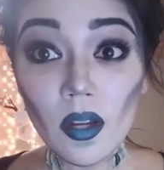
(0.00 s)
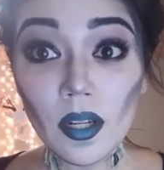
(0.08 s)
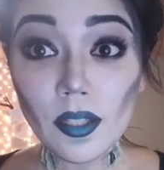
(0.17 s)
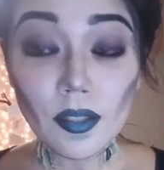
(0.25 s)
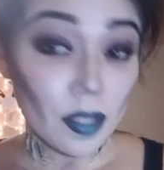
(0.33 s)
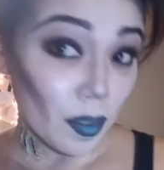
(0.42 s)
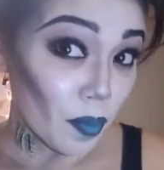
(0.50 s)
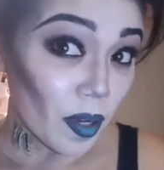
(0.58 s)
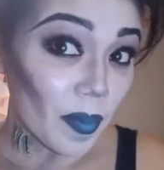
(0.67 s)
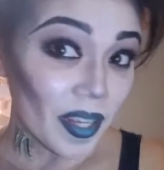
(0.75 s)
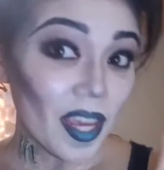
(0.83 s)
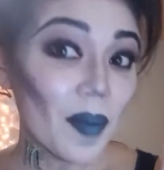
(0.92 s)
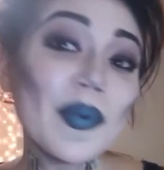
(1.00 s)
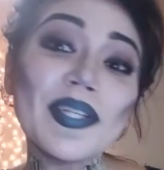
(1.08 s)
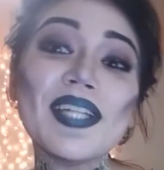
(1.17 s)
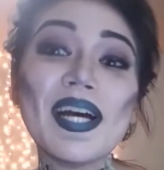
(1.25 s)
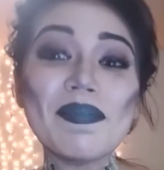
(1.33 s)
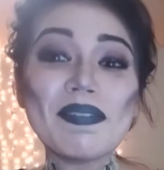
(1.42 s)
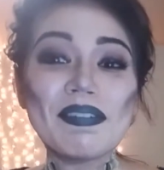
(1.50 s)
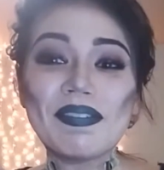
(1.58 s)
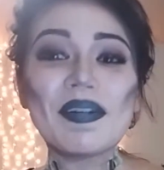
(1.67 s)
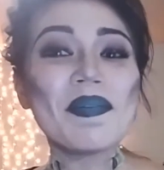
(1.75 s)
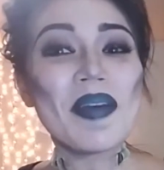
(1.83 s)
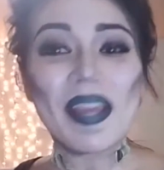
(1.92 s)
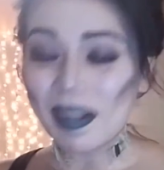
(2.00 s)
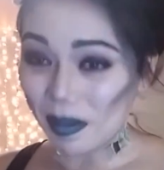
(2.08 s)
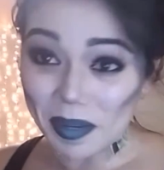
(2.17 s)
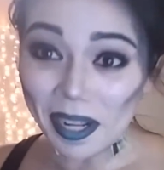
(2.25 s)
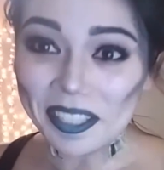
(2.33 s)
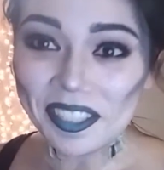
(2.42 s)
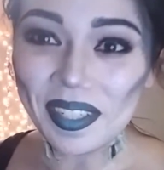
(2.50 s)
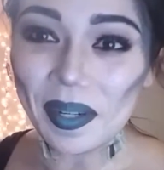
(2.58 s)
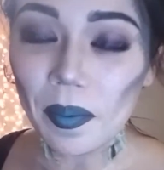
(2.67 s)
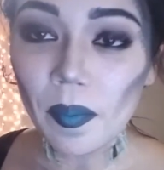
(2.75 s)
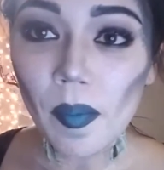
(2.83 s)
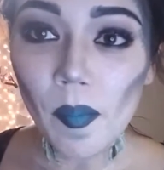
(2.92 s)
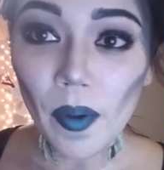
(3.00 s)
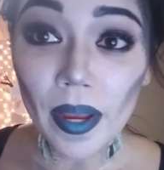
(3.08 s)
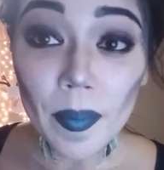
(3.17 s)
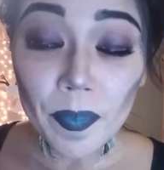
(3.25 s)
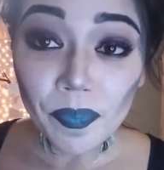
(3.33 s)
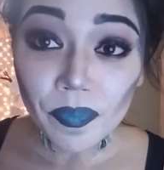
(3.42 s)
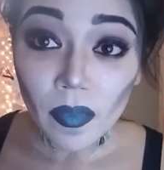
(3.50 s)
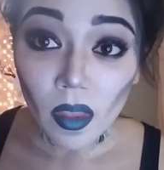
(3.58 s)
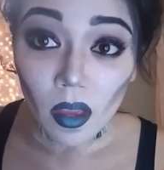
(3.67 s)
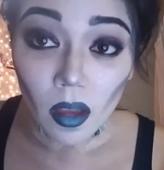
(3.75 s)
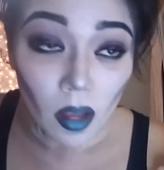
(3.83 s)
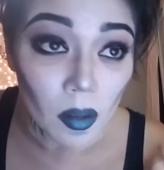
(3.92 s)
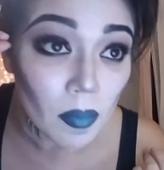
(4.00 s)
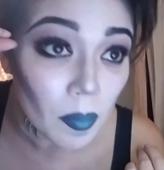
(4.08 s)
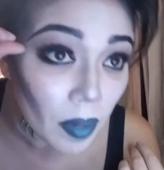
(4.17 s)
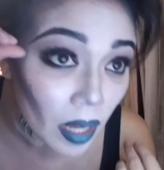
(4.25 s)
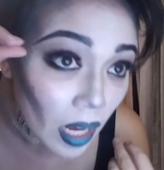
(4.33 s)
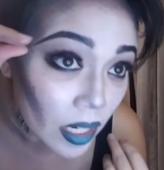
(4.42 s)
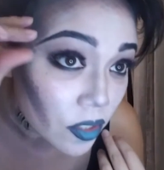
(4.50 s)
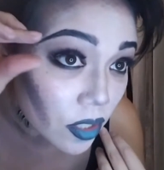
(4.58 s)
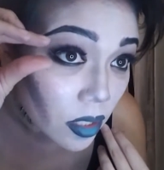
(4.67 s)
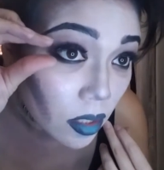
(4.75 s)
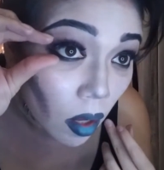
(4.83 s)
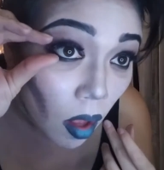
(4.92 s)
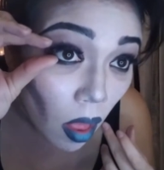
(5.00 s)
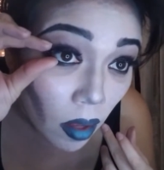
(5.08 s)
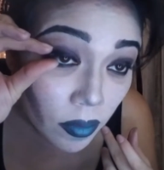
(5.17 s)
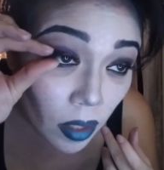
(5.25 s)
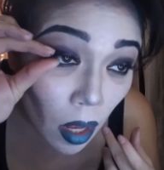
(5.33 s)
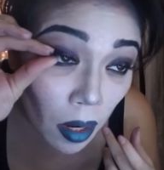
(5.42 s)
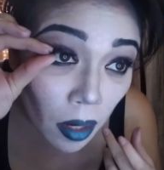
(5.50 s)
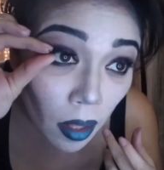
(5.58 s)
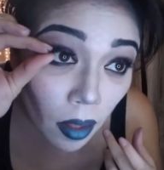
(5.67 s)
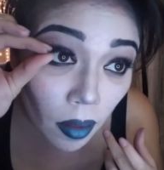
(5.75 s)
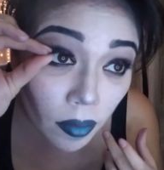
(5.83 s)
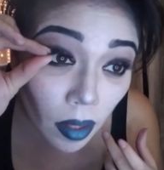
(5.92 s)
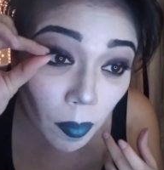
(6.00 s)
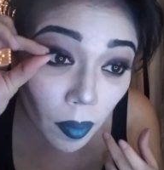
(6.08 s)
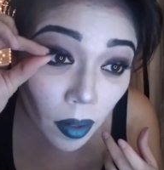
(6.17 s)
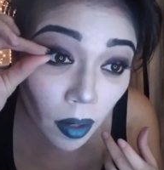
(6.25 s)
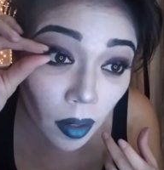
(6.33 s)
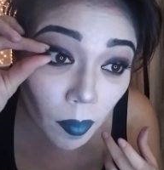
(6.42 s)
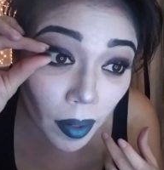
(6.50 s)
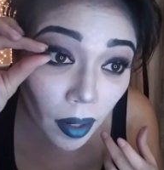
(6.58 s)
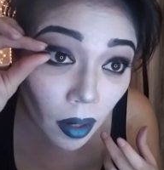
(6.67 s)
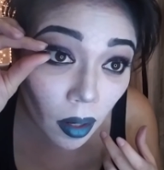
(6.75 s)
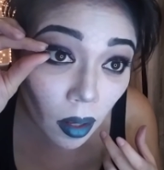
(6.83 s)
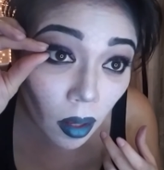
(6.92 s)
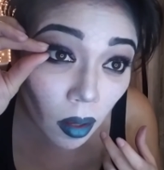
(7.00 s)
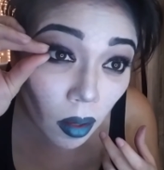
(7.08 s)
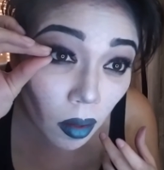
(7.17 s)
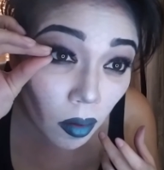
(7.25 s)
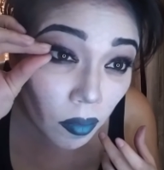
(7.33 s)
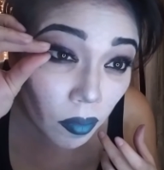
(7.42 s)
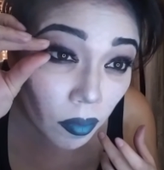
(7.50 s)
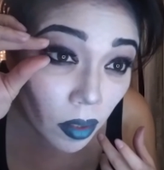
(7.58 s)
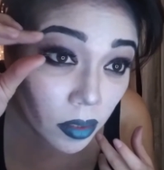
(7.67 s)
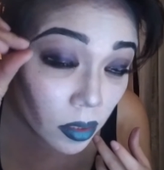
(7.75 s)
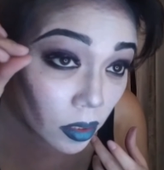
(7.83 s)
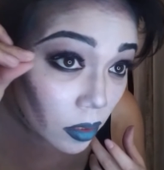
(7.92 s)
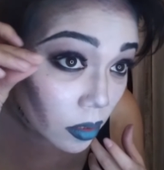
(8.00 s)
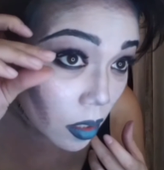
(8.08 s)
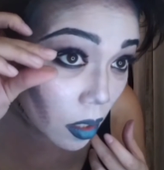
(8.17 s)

So at some point my camera stopped filming and I'm not sure at what point, but all I've done is I put on a pair of falsies.